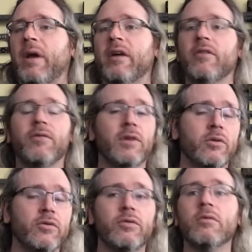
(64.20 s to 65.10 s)
as a flow
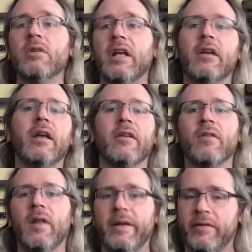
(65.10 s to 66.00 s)
tool and as a
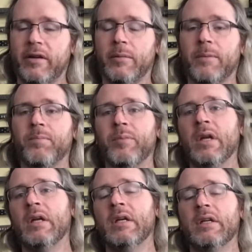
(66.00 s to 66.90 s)
lightsaber.
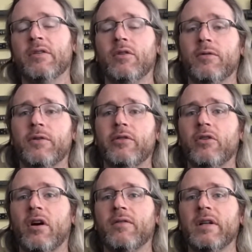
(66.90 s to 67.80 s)
So first
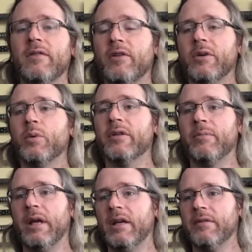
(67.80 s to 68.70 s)
off, let's look at what it's
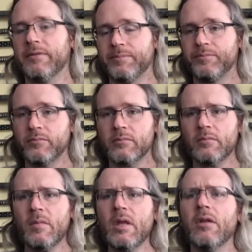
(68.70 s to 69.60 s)
made of.
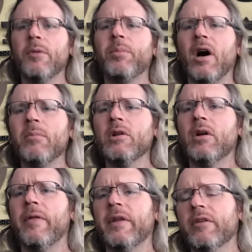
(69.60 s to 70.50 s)
The pommel
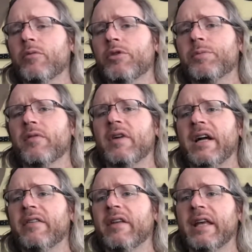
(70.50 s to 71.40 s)
on this, which
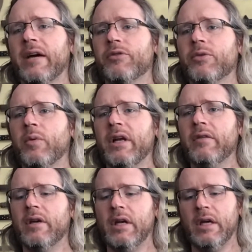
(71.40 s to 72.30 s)
provides the counterweight,
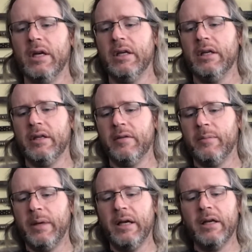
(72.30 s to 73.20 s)
is
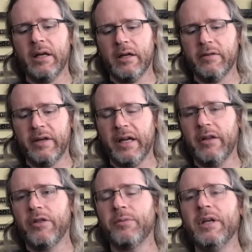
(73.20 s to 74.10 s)
made of
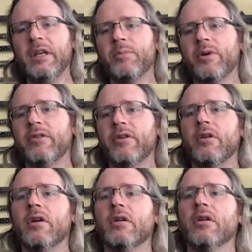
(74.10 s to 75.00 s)
a 3D
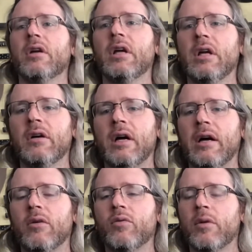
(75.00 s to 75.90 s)
printed
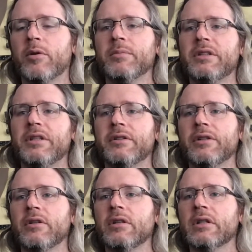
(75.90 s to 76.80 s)
rubber
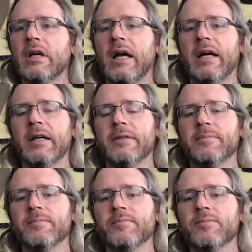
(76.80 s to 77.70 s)
material.
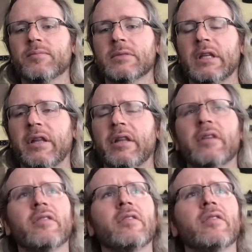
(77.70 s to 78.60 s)
I think
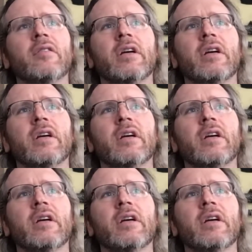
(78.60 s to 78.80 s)
this is